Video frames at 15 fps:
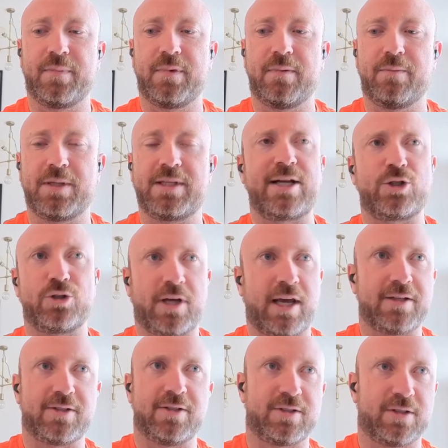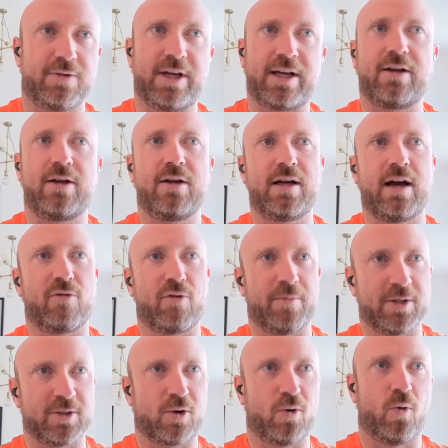potential cases of like
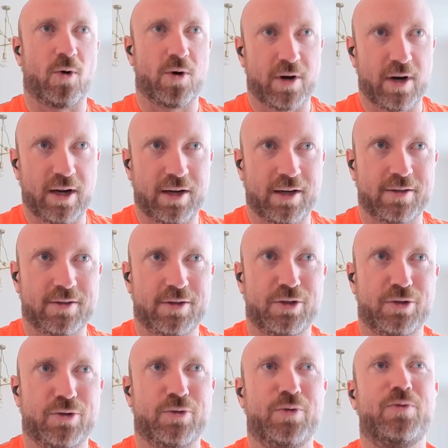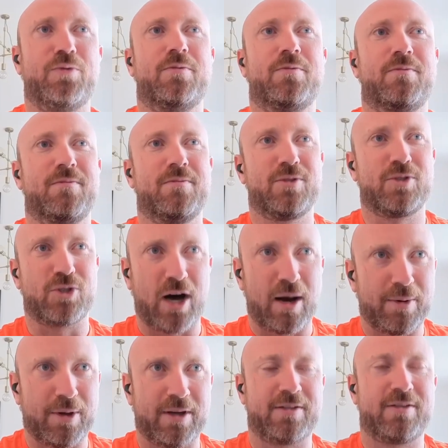governments coordinating to
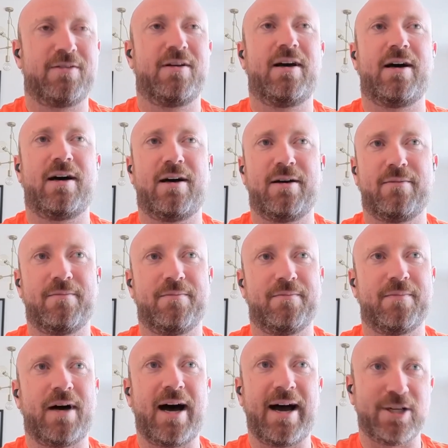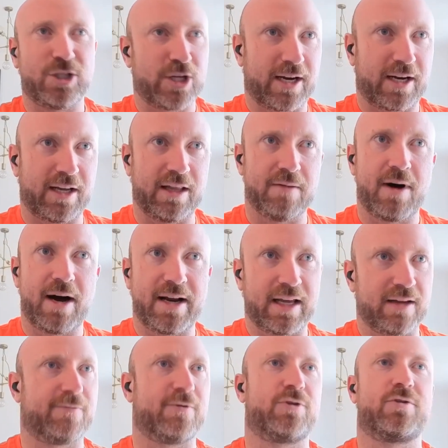stop it, hijacking the mining
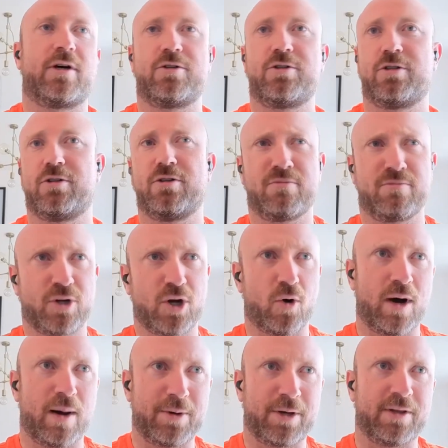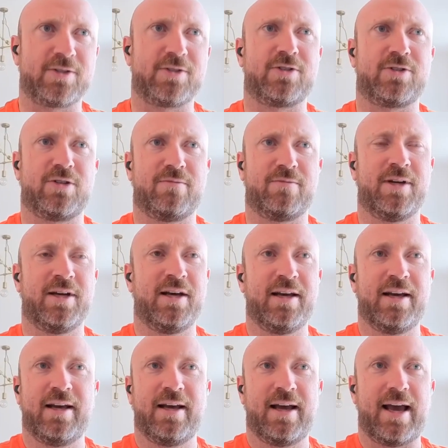infrastructure, co-opting the system.
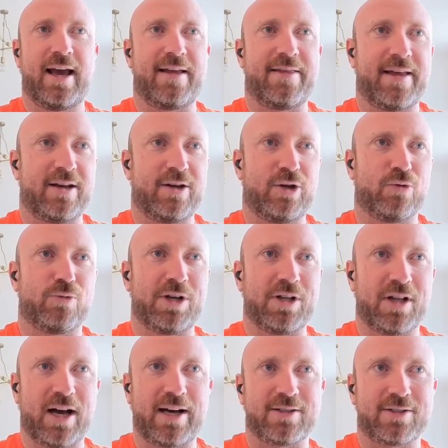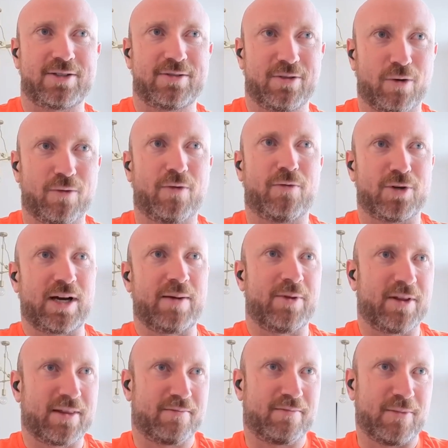And then you realize over time
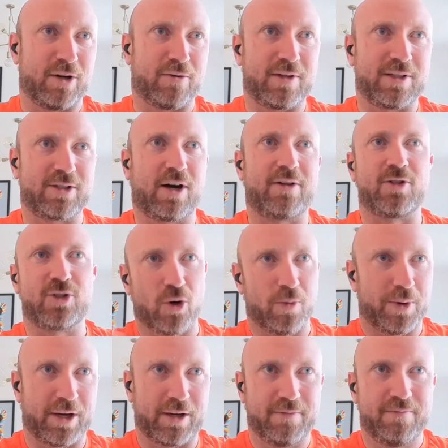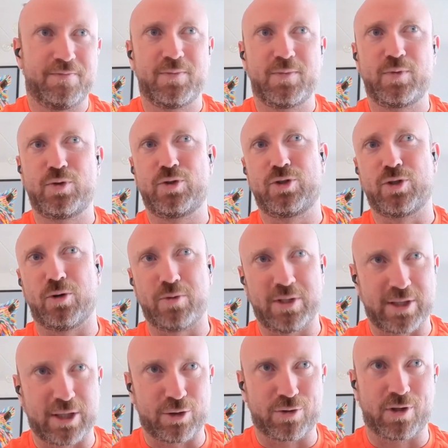that, it's gotten so big, so
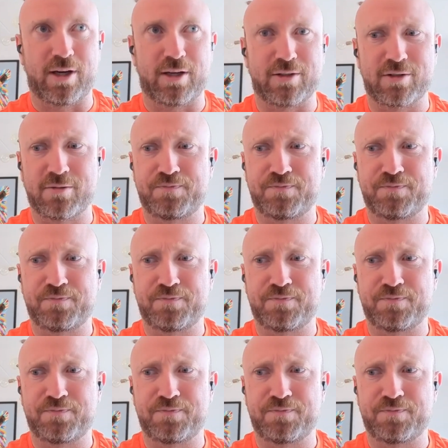decentralized,